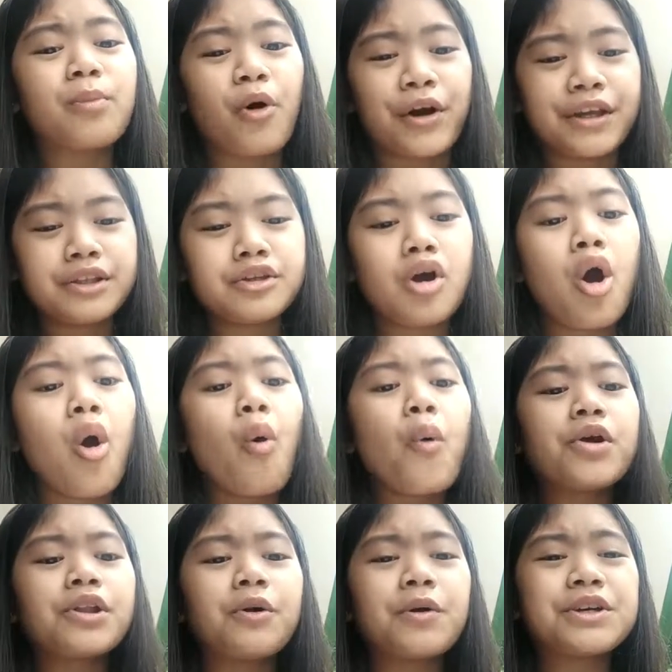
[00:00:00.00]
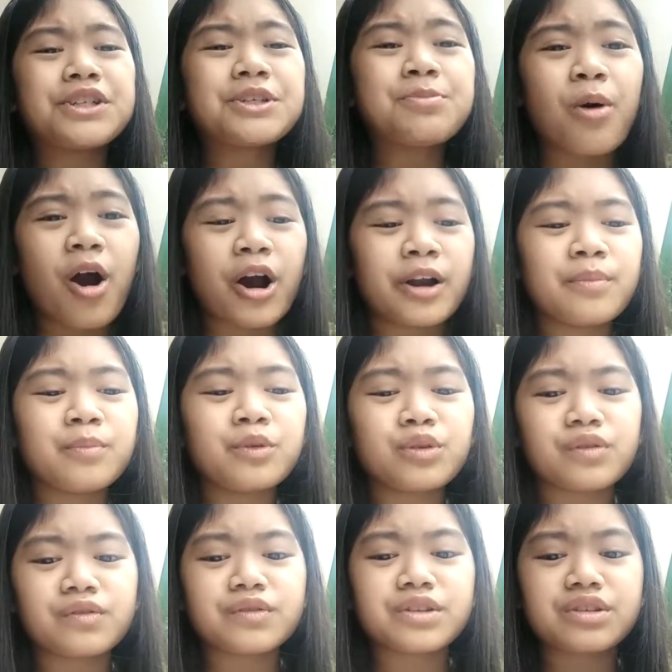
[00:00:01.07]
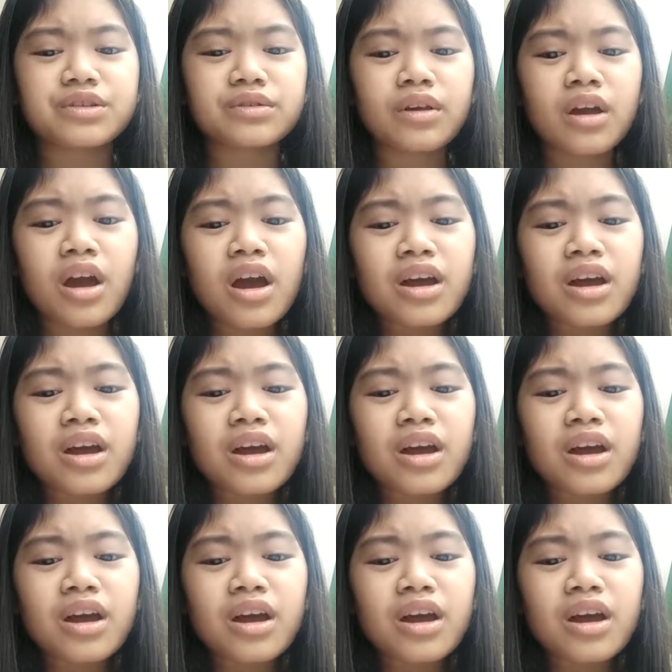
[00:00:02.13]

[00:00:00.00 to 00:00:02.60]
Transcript: point where the rigid bar moves.